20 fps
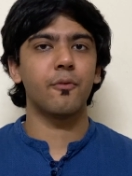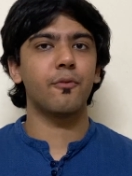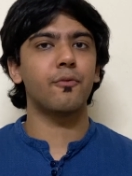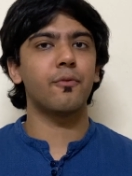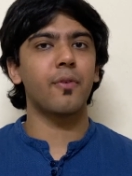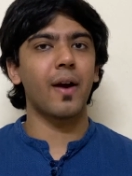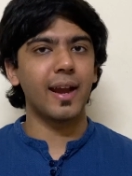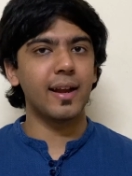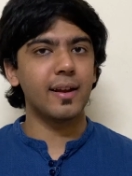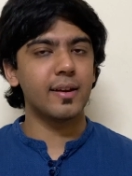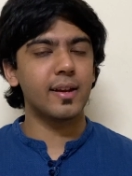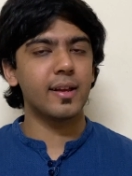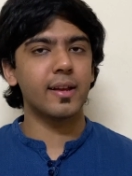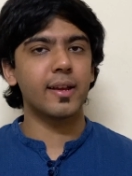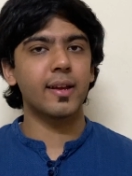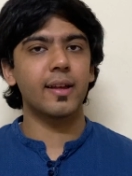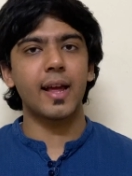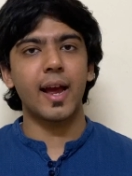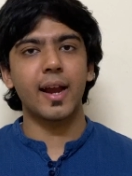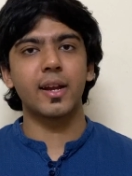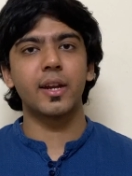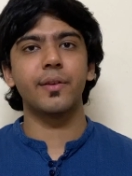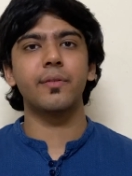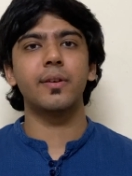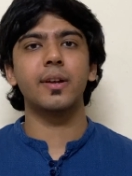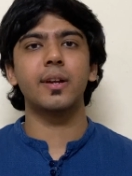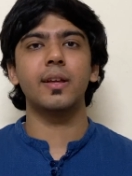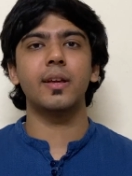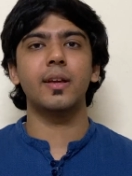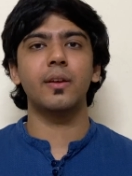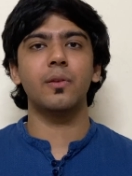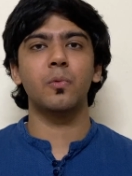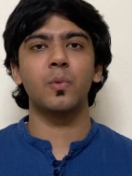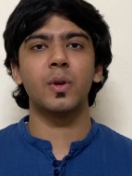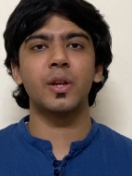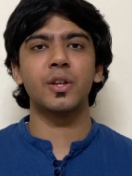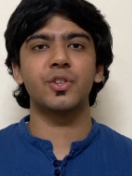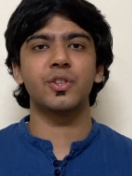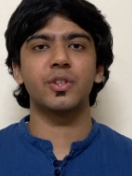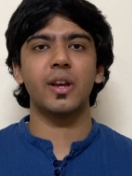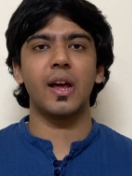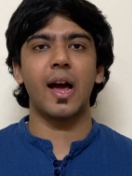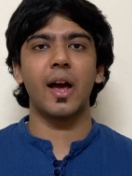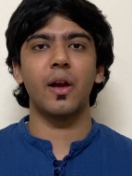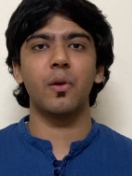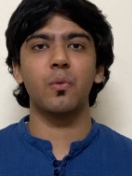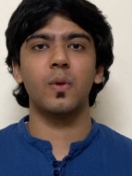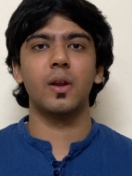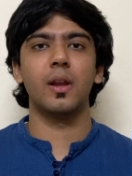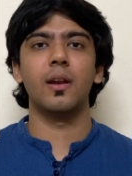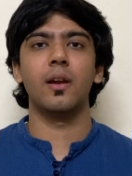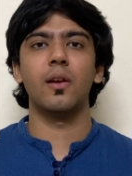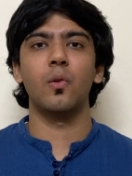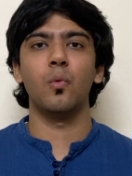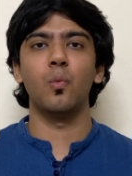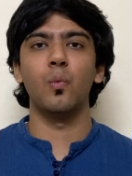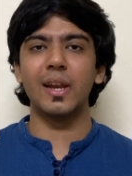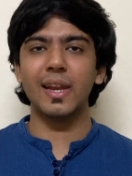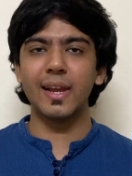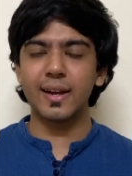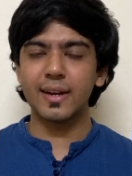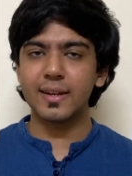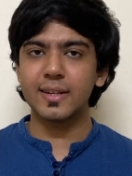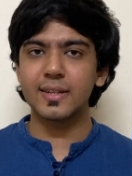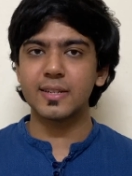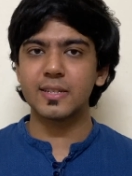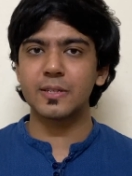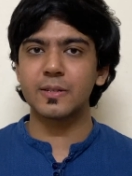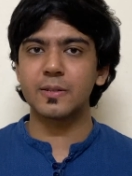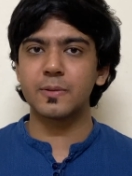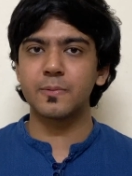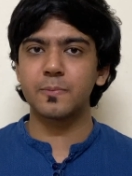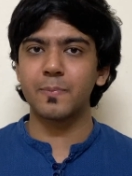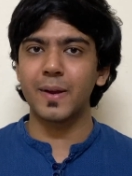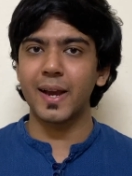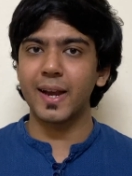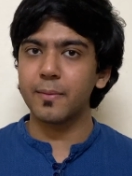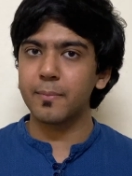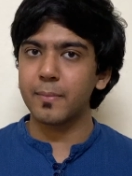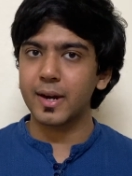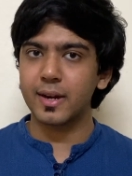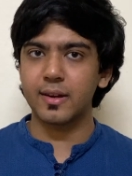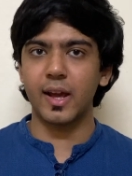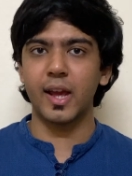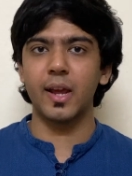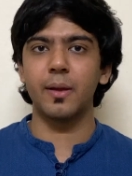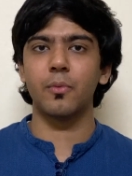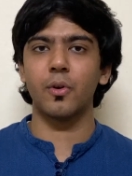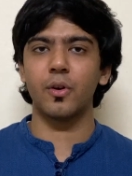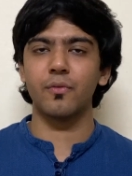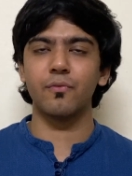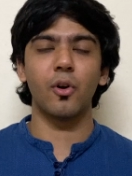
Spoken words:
Finding an activity which I will willingly spend my time on,